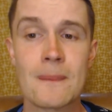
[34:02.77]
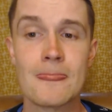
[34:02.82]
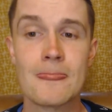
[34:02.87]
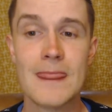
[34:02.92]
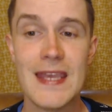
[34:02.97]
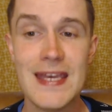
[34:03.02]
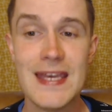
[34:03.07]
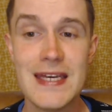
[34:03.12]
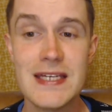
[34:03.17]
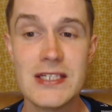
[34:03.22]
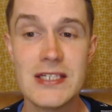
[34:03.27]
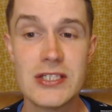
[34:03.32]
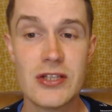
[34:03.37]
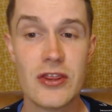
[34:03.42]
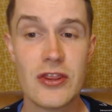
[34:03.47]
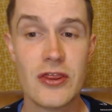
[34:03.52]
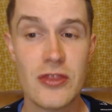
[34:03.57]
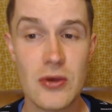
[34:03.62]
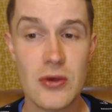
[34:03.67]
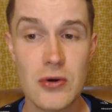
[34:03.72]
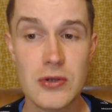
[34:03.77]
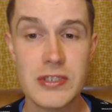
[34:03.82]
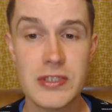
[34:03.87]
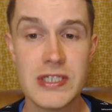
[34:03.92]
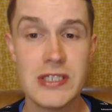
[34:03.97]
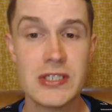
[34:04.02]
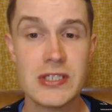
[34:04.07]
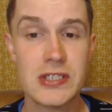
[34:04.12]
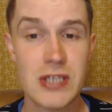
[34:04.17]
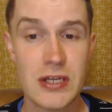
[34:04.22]
His
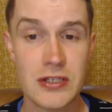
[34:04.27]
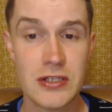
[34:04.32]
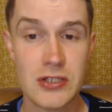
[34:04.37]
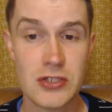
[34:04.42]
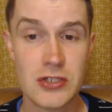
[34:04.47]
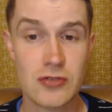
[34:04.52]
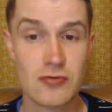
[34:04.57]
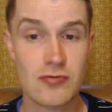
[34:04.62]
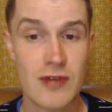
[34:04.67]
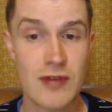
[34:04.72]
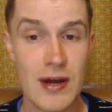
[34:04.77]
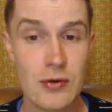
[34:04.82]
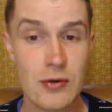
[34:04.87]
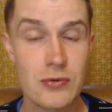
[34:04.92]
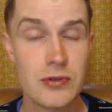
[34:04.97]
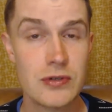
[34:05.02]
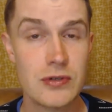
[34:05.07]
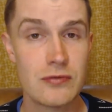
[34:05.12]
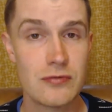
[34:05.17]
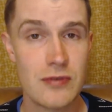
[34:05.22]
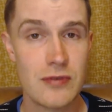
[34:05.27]
30 sons rode